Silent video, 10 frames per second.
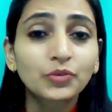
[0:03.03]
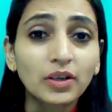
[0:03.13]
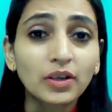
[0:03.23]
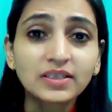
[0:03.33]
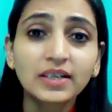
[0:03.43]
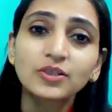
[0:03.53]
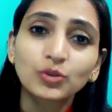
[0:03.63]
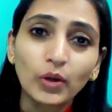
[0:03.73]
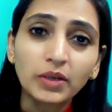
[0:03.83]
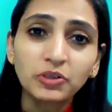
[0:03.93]
trusted
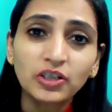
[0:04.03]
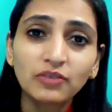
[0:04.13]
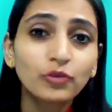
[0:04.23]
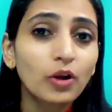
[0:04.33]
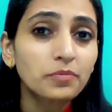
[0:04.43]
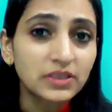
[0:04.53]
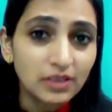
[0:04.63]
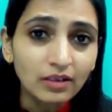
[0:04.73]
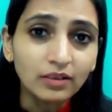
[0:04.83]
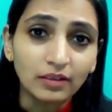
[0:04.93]
sewing machine from
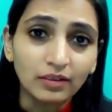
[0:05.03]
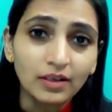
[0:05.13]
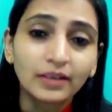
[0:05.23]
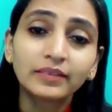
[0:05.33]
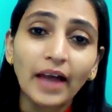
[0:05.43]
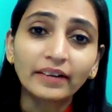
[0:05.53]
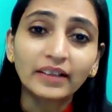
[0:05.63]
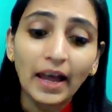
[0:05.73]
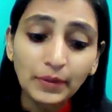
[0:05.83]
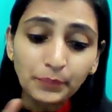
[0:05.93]
Singer that
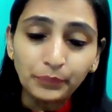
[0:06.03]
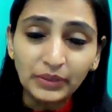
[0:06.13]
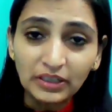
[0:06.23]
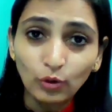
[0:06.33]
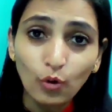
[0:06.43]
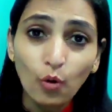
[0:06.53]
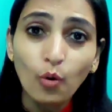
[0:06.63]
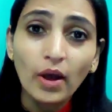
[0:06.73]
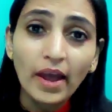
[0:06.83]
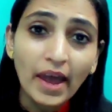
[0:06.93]
can
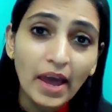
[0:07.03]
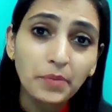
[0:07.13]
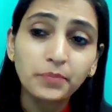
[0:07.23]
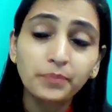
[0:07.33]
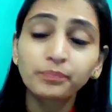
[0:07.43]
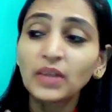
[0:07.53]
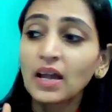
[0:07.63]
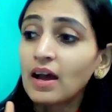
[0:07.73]
picot, hem,